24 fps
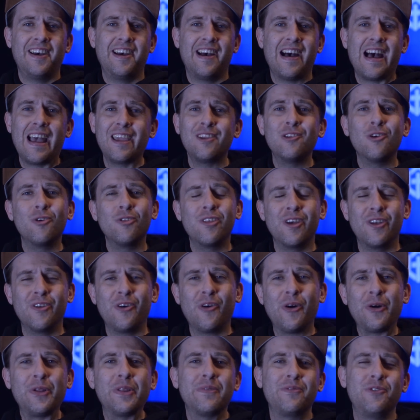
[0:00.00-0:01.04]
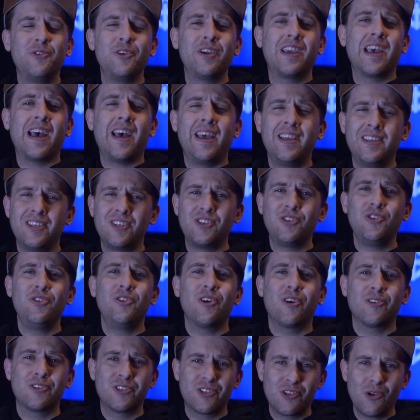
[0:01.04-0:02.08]
I know that all of you guys, you
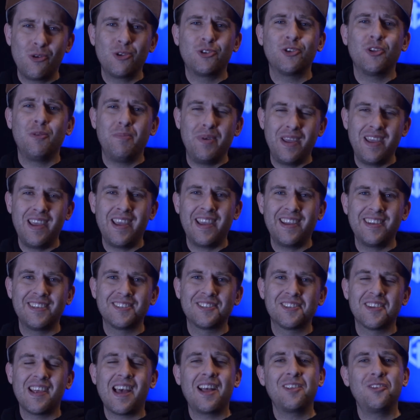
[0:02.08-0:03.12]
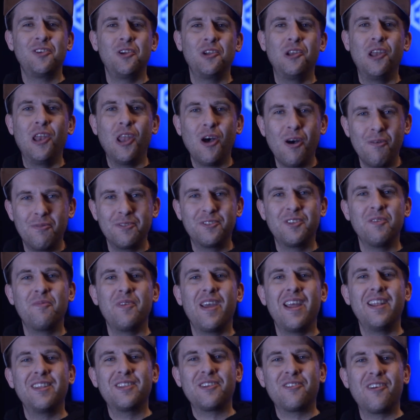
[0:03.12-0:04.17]
are social beings and you love to
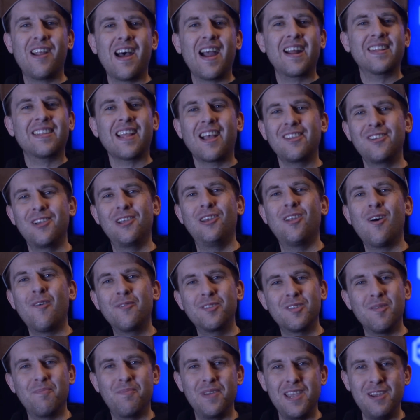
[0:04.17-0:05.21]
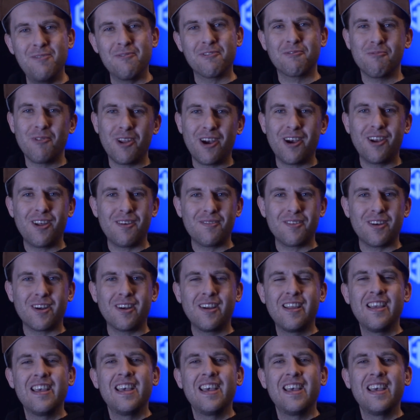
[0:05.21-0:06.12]
interact and you love to be with one another.